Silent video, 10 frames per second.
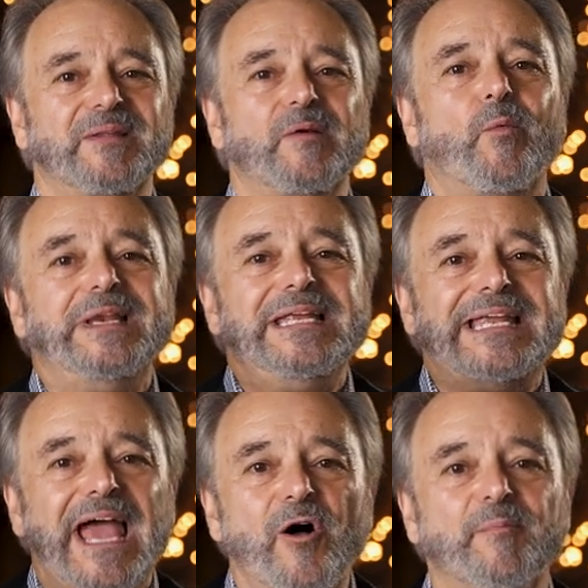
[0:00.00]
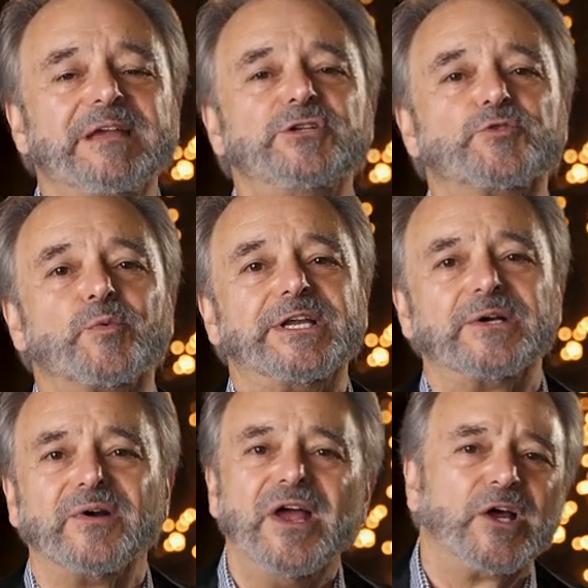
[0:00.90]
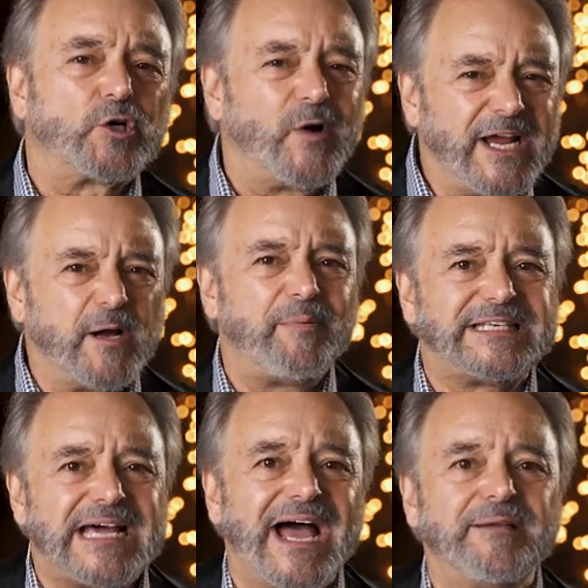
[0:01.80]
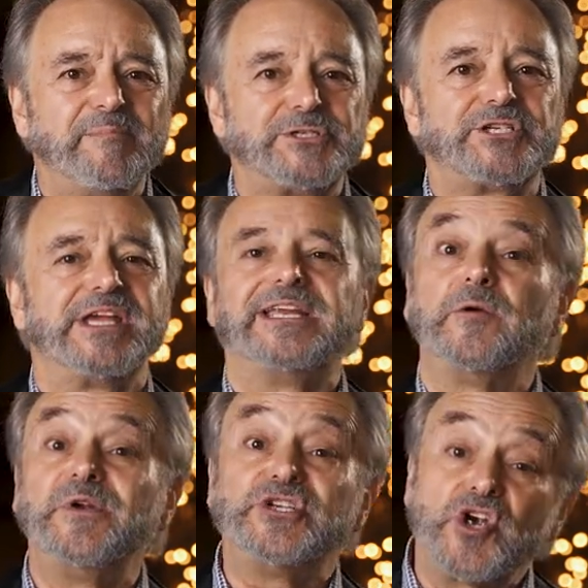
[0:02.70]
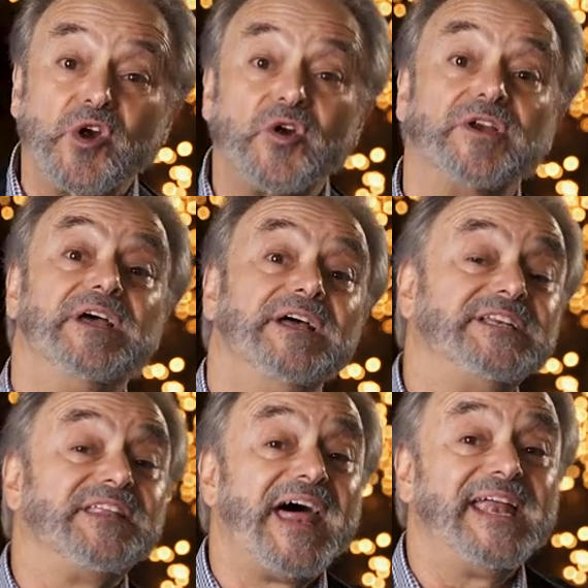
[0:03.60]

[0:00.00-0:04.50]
We need to help each reader crank up a time machine and return to that